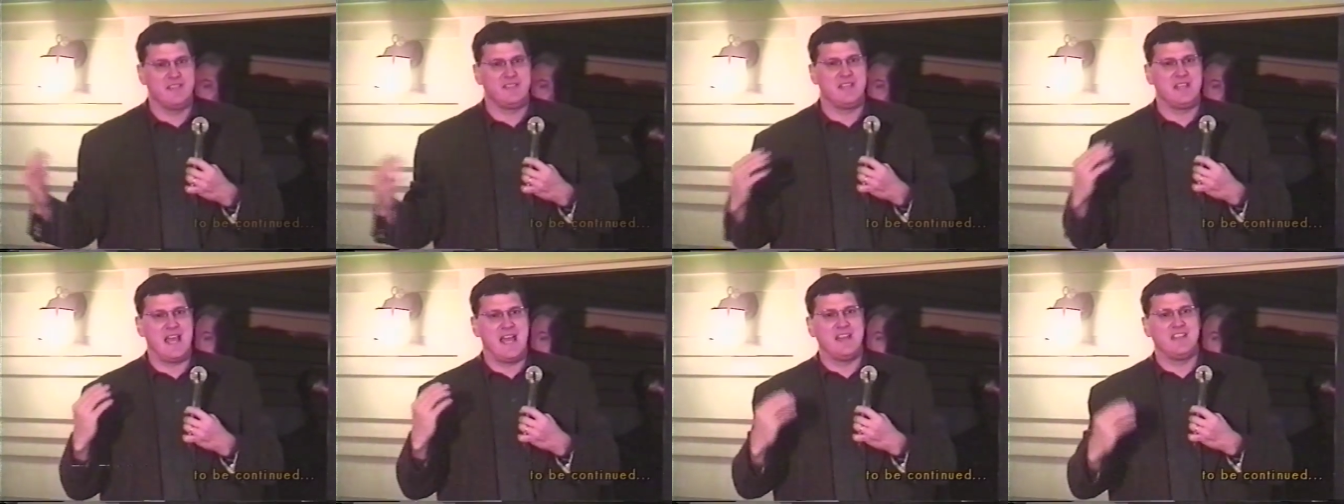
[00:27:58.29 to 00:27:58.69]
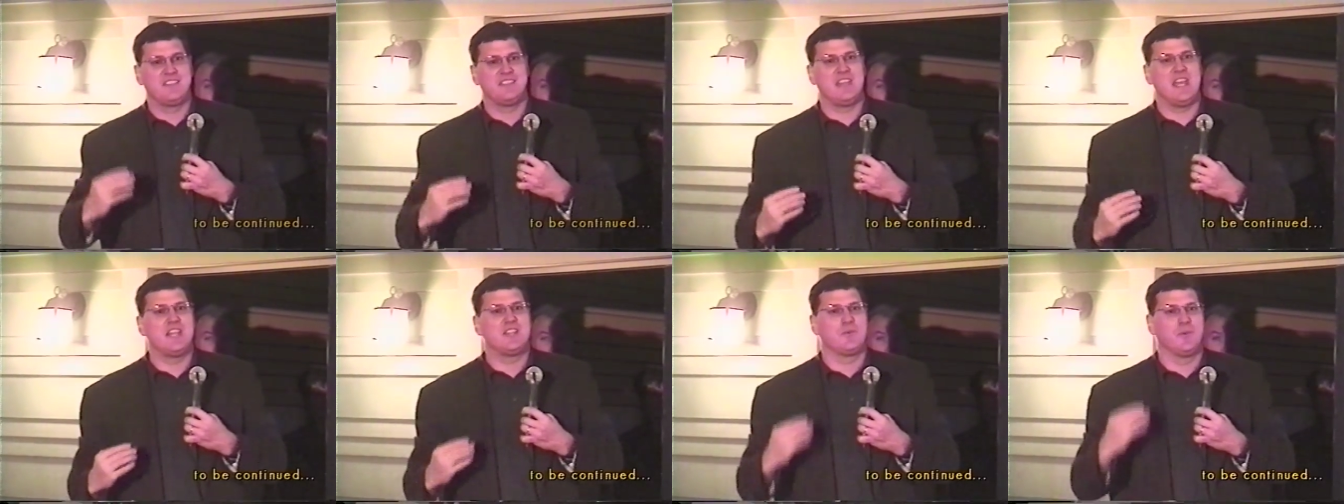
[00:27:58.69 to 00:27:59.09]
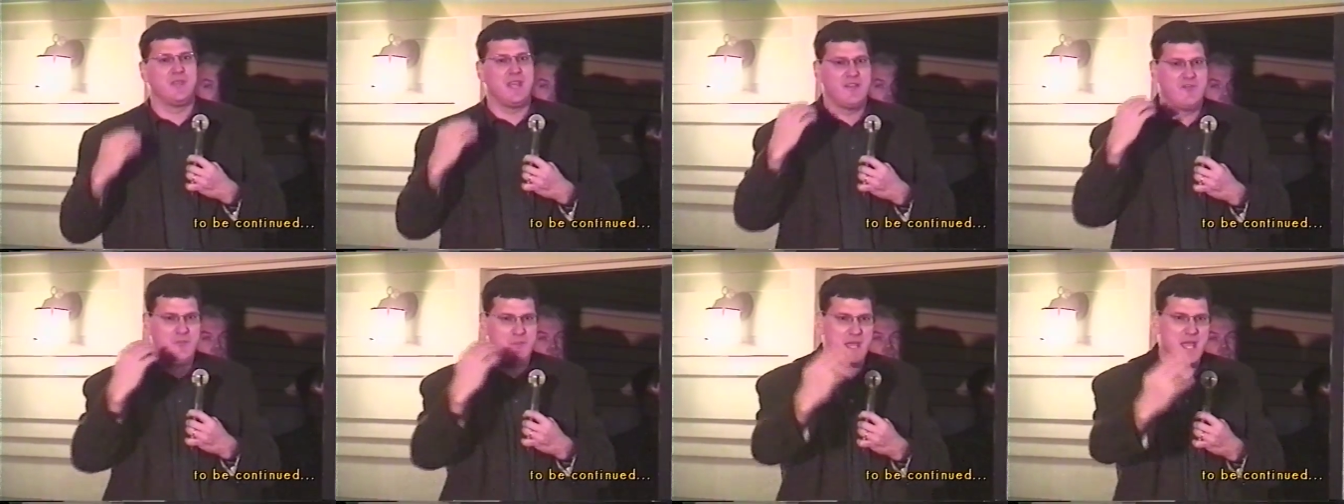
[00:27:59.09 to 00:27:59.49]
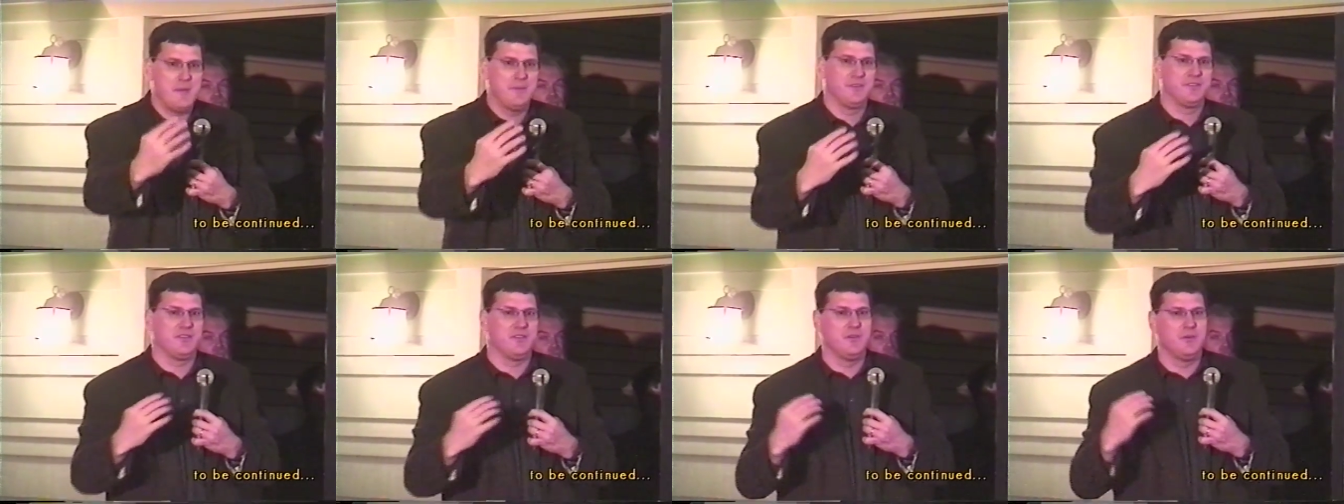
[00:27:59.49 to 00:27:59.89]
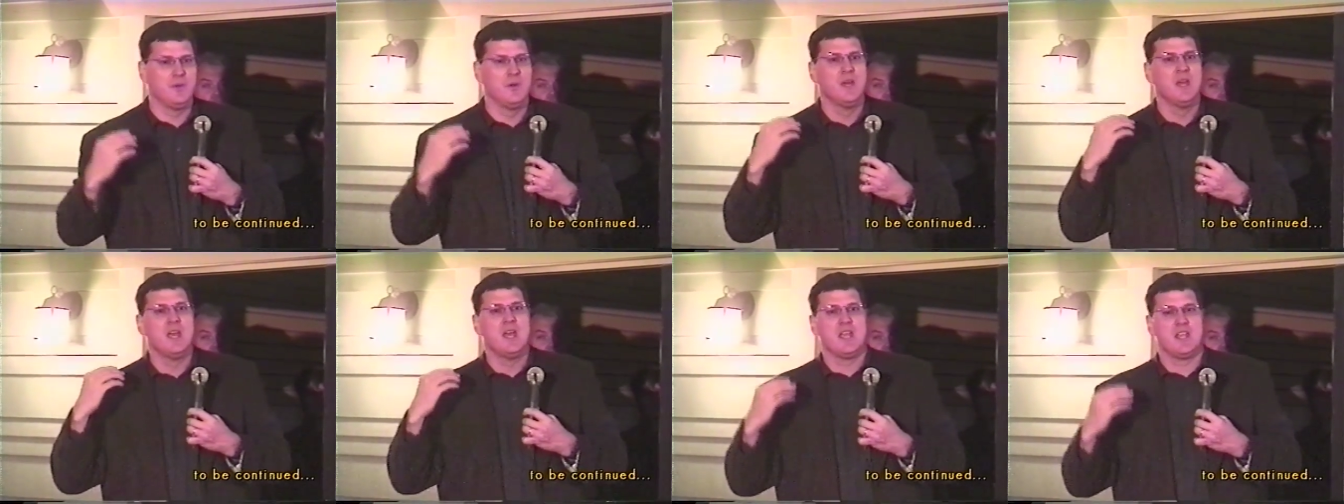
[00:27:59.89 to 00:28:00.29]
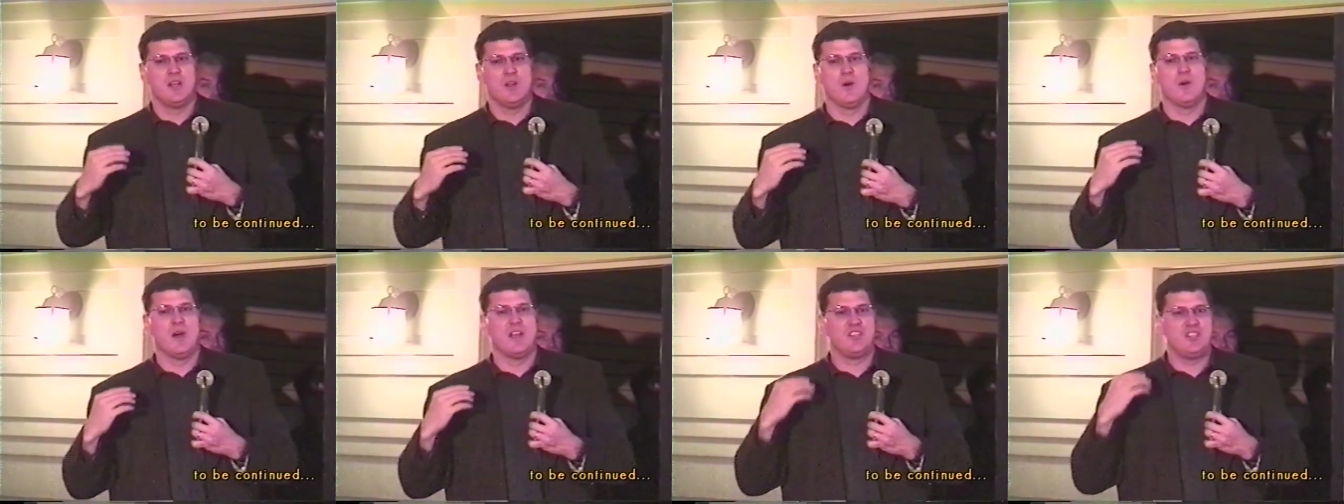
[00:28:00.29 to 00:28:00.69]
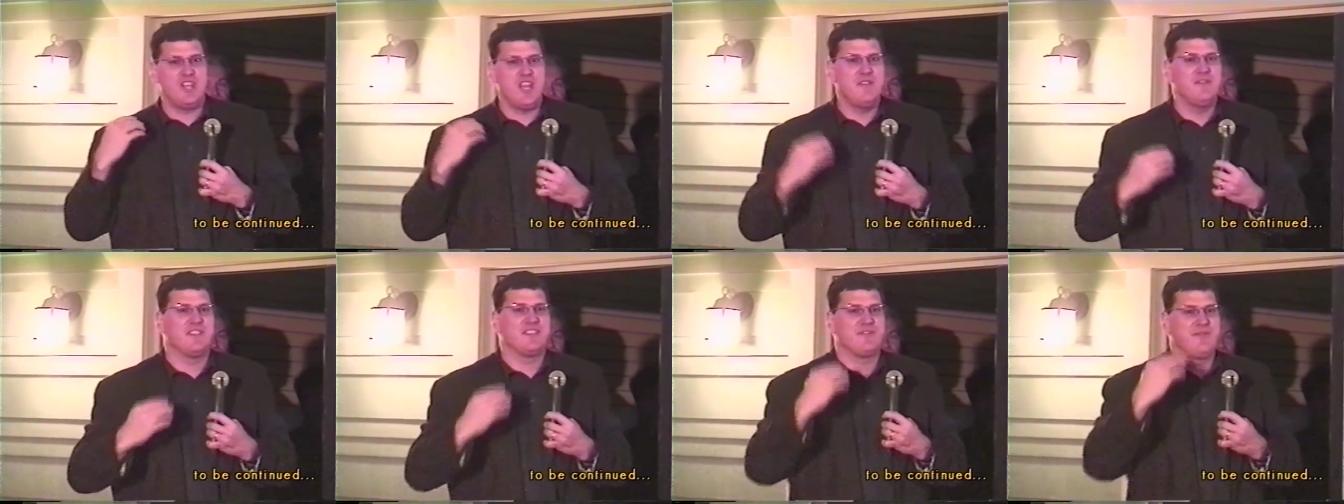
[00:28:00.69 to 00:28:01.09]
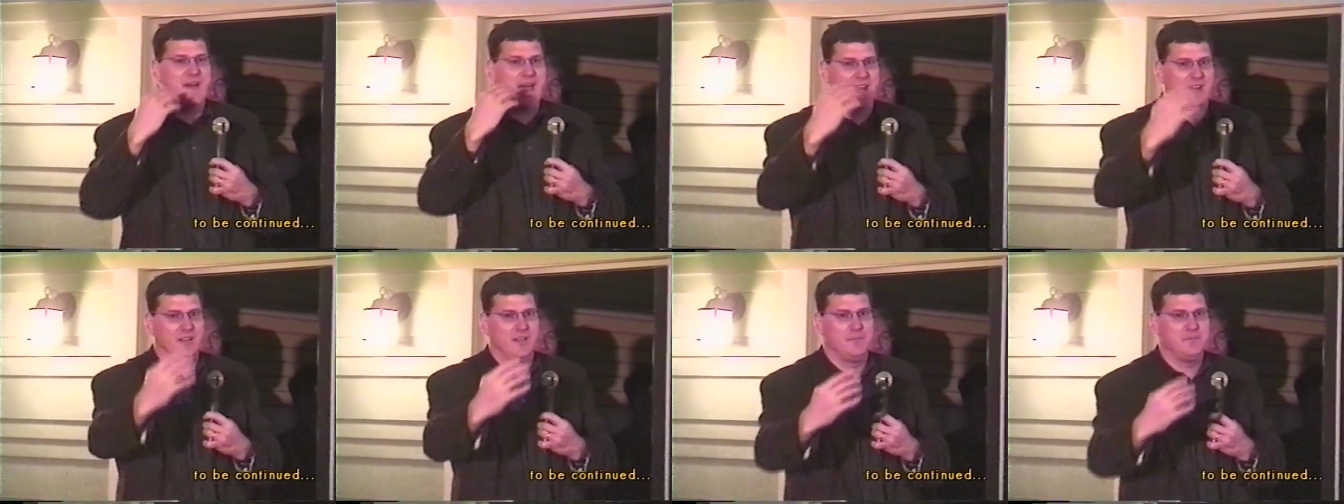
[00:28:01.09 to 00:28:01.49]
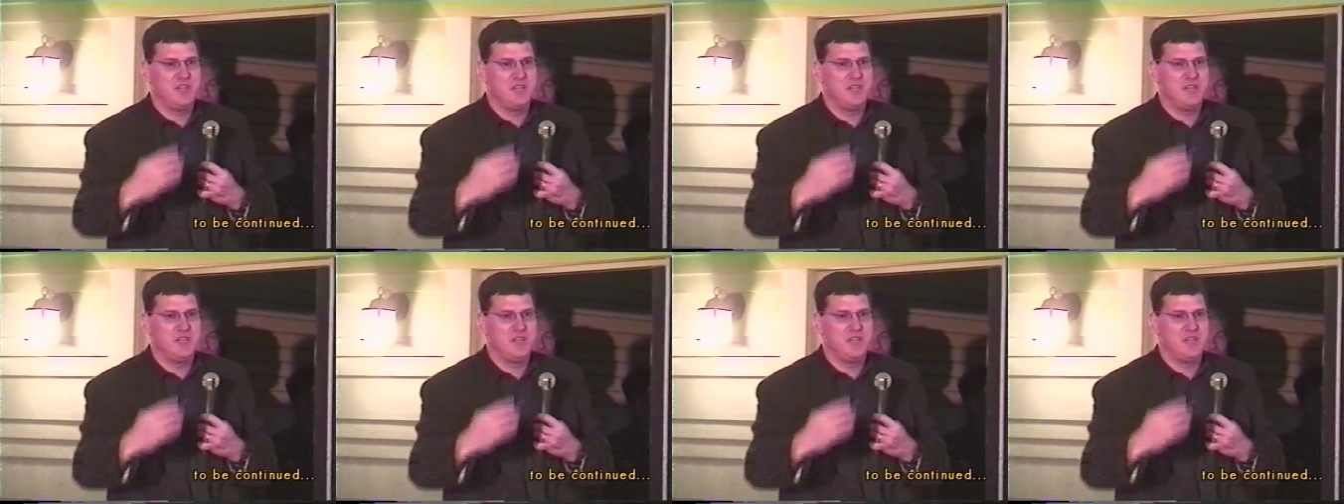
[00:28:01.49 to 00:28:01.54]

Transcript: that the United States will never be able to, you know, achieve its final